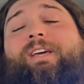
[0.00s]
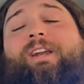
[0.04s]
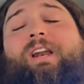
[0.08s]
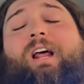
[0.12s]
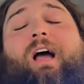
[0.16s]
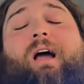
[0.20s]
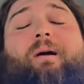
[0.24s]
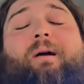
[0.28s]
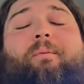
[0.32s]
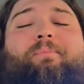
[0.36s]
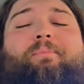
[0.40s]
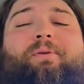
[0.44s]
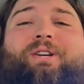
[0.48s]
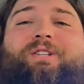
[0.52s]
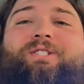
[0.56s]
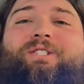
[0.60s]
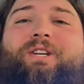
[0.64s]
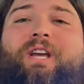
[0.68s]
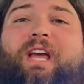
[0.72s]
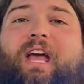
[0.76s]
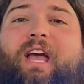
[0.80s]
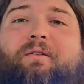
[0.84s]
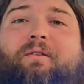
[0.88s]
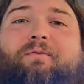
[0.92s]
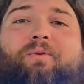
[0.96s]
Again, I
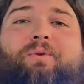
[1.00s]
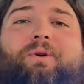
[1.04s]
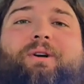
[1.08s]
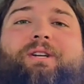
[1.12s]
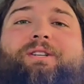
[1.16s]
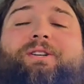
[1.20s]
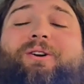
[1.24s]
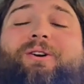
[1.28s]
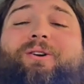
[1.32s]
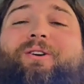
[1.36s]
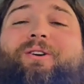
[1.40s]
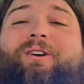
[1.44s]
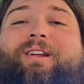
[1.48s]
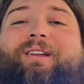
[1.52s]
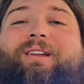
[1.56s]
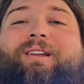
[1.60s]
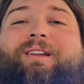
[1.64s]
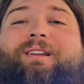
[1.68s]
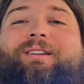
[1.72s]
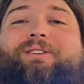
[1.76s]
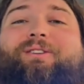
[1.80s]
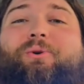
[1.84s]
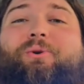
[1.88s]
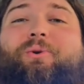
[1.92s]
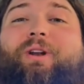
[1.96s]
appreciate everyone
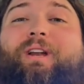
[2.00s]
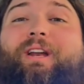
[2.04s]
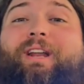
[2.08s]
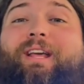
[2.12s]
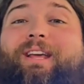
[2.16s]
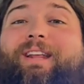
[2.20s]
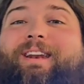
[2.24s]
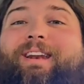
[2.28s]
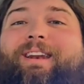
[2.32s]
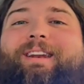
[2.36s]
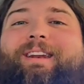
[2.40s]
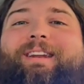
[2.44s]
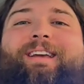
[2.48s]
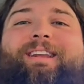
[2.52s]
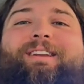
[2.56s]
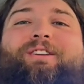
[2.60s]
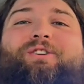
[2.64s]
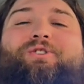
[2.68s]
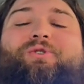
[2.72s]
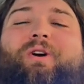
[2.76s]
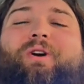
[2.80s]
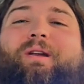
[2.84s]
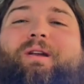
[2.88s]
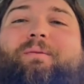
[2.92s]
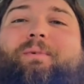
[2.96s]
tuning in
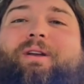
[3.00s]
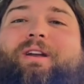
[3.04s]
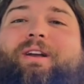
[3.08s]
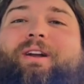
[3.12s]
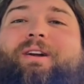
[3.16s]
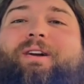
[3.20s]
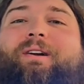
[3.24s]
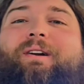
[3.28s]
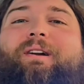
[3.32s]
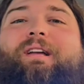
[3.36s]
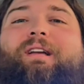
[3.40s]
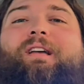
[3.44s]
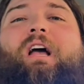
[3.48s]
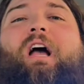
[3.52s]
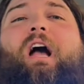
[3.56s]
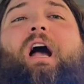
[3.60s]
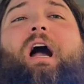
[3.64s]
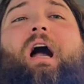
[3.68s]
and joining me here.